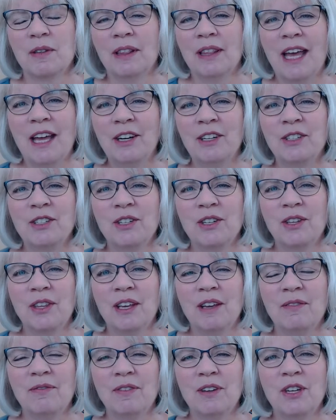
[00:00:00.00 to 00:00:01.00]
letter to
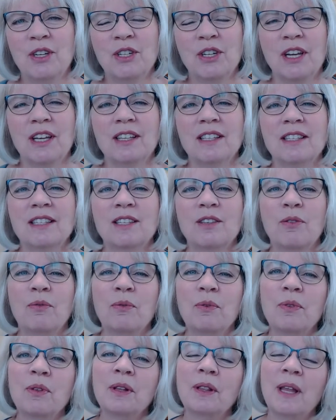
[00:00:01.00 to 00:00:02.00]
the Ephesians
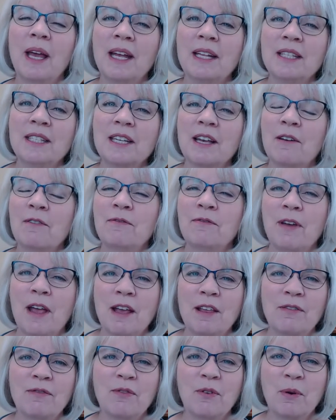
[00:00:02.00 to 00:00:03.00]
through the lens of
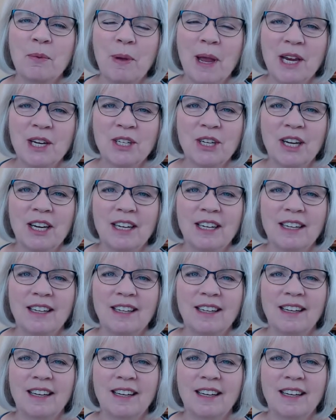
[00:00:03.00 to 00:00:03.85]
faith formation.